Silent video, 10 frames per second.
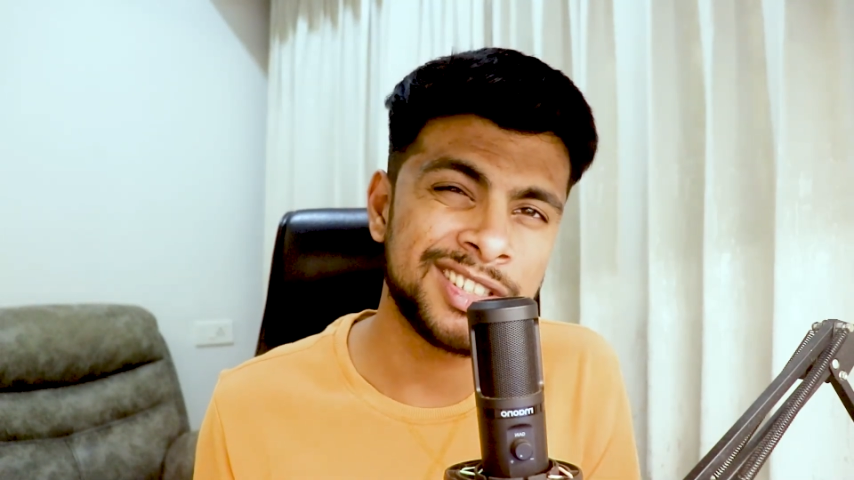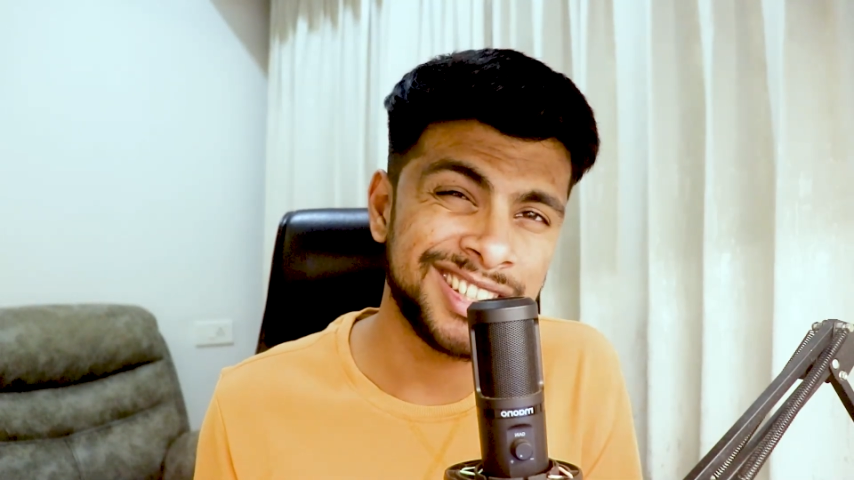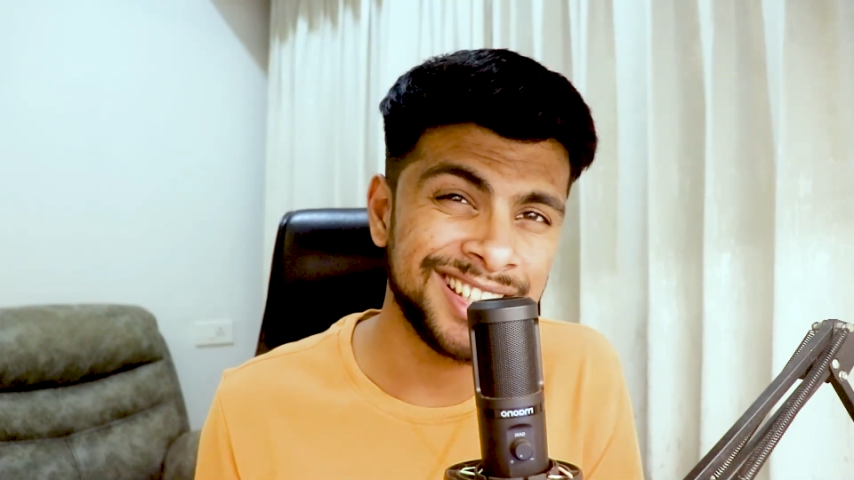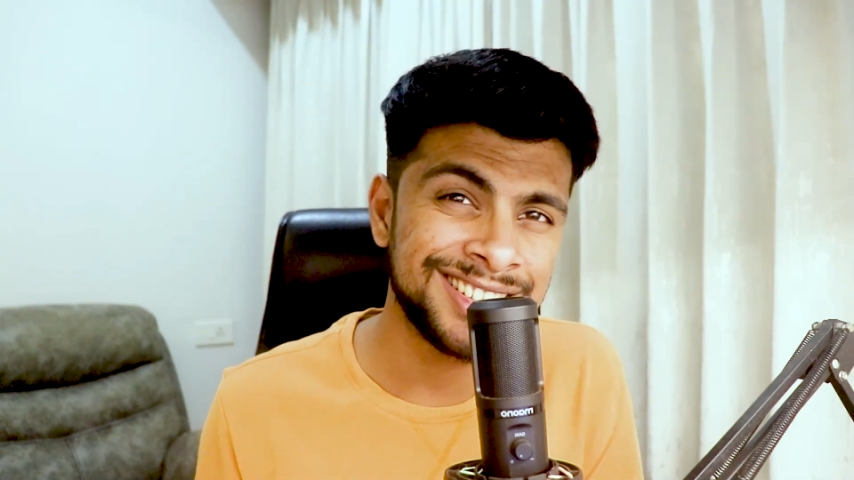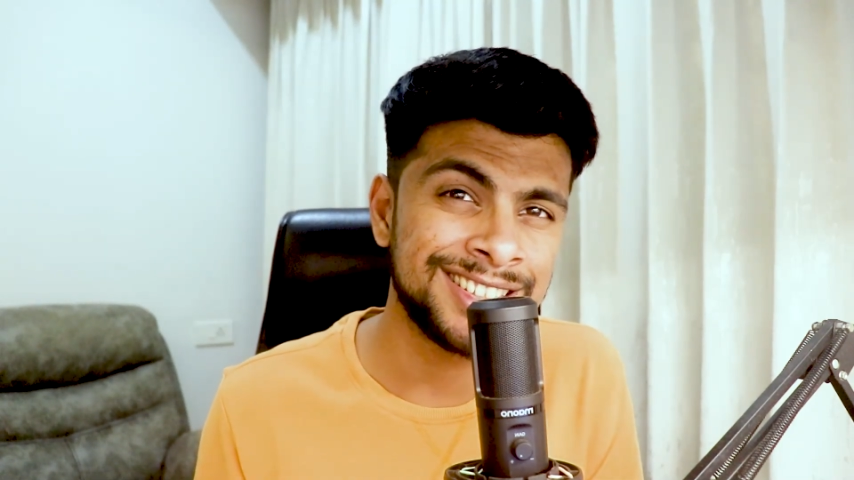
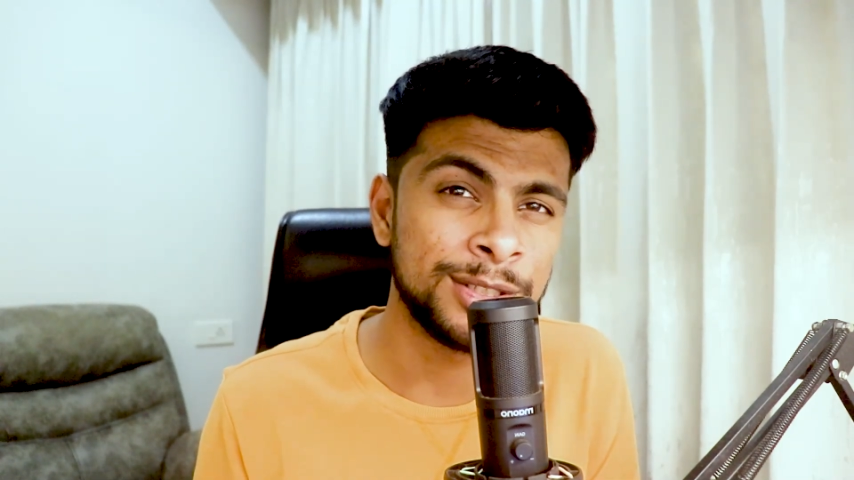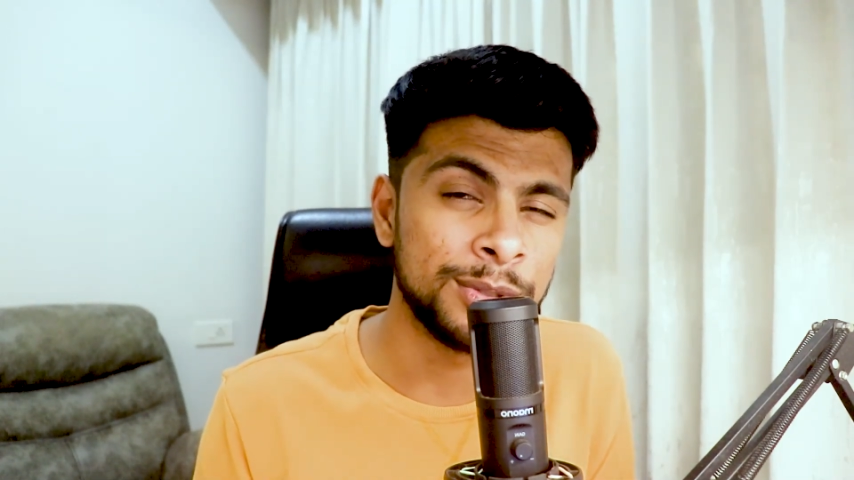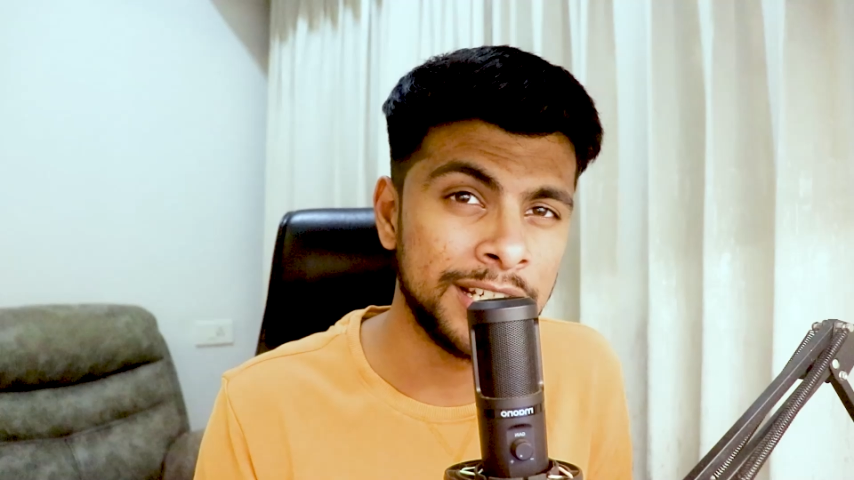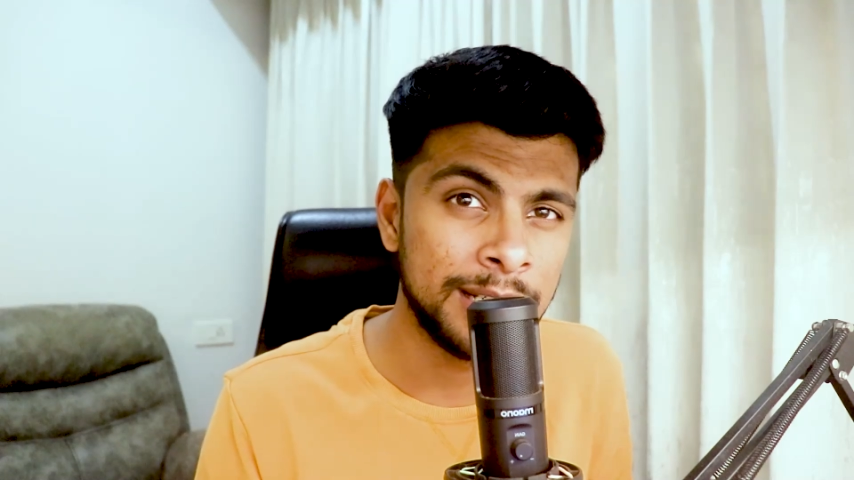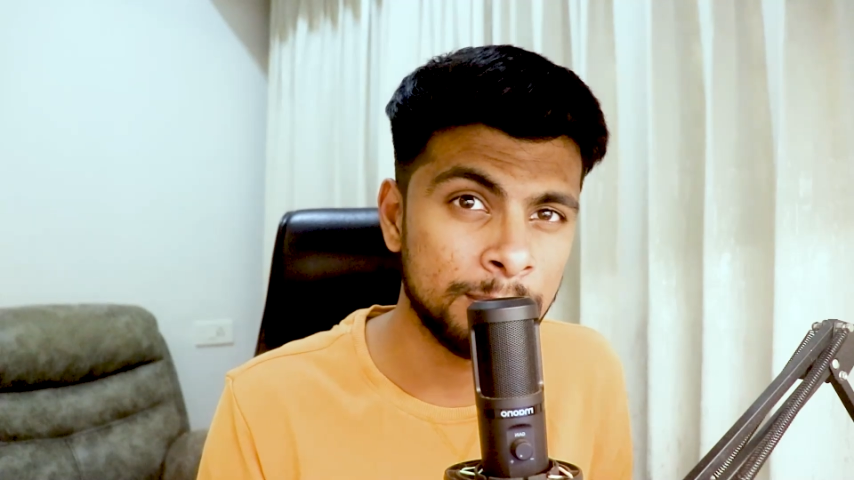6
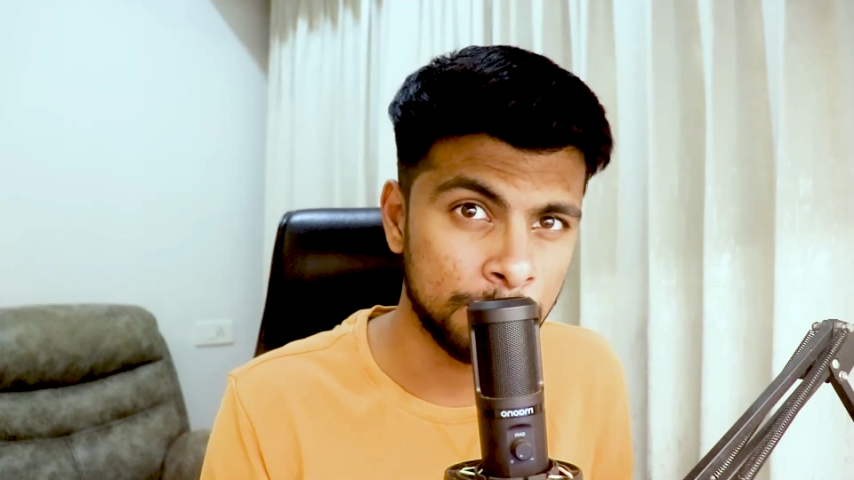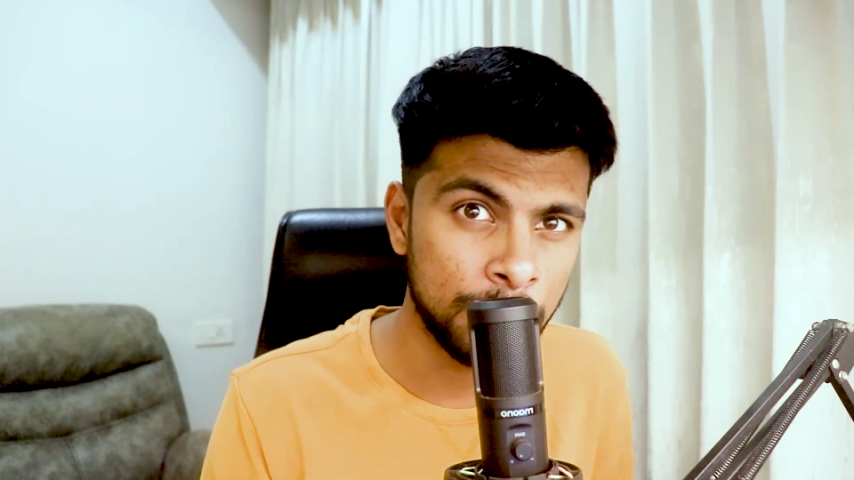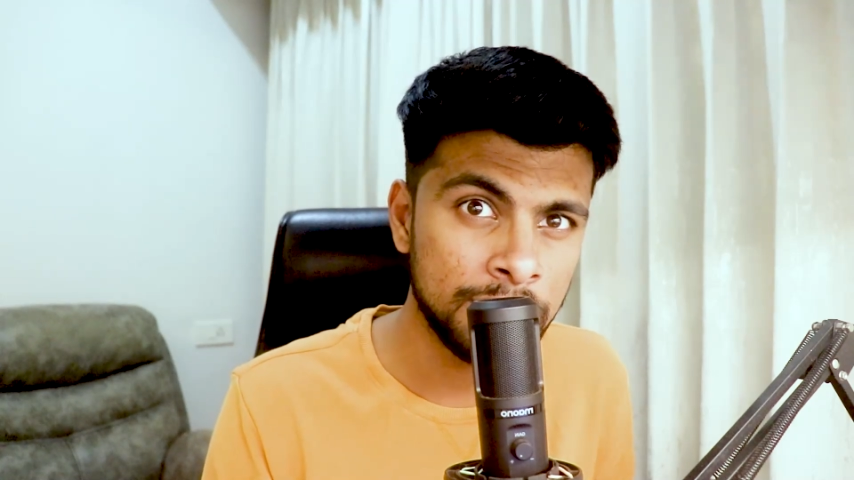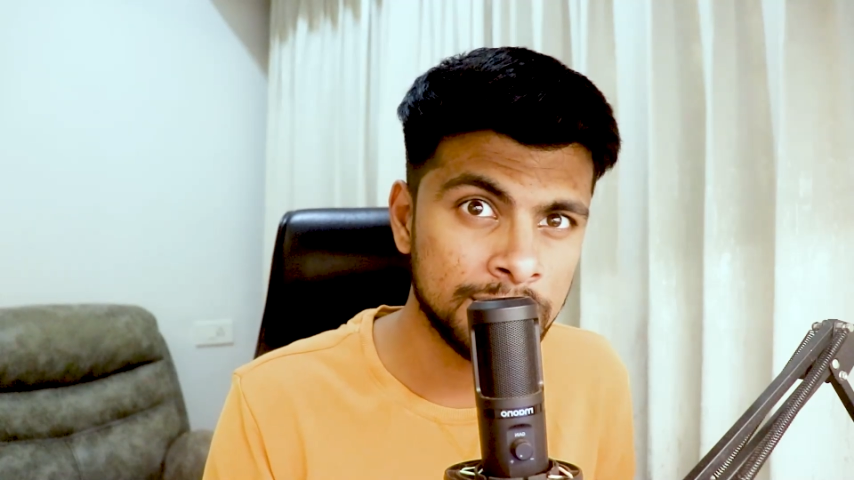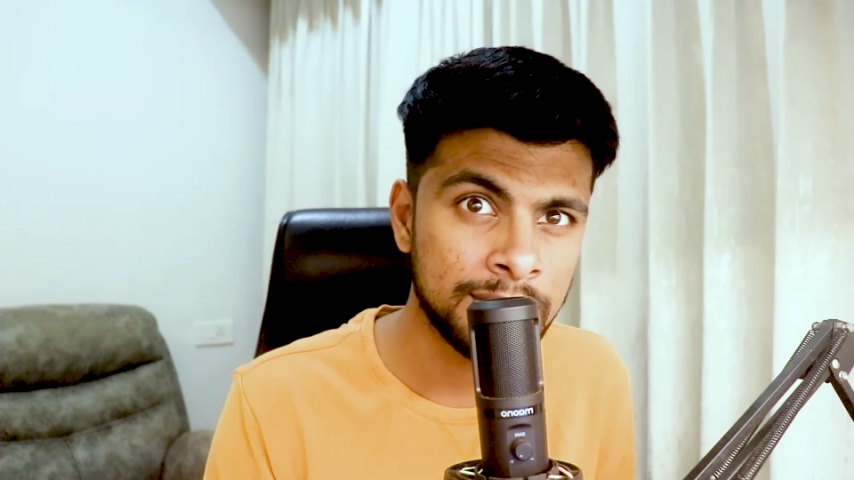to 8
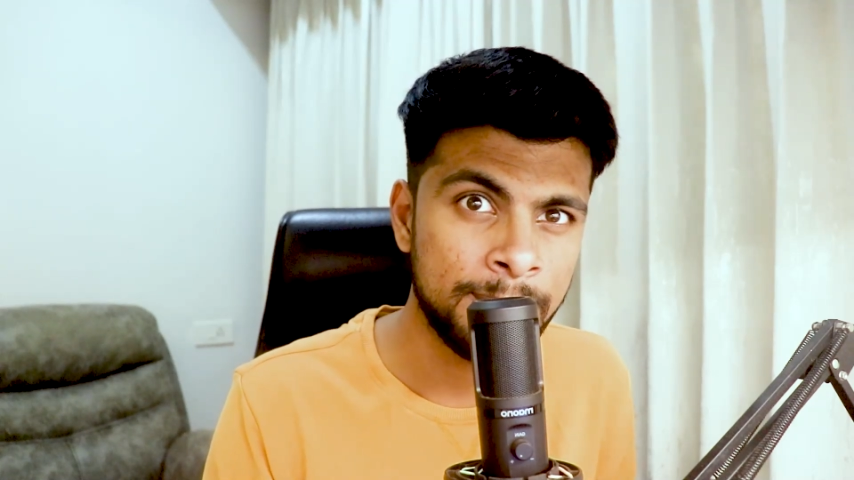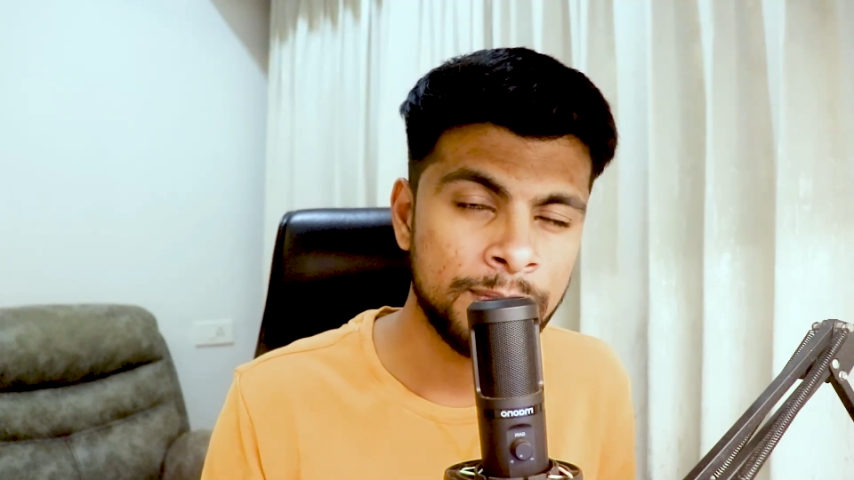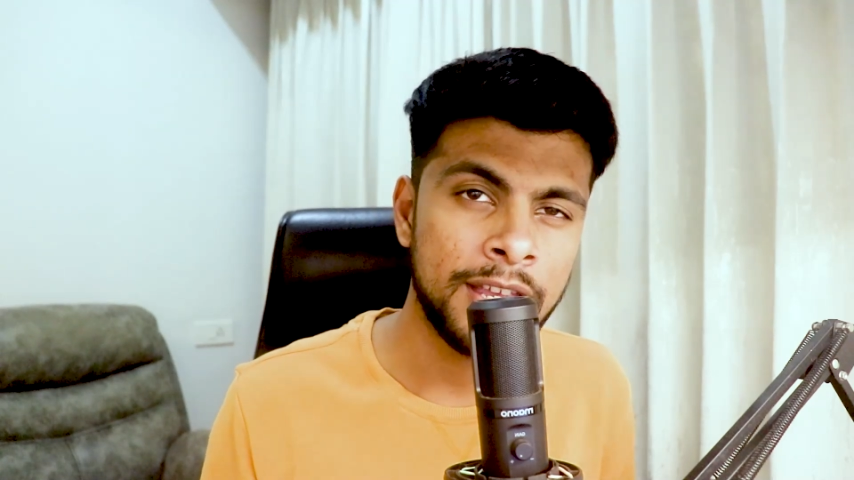mocks.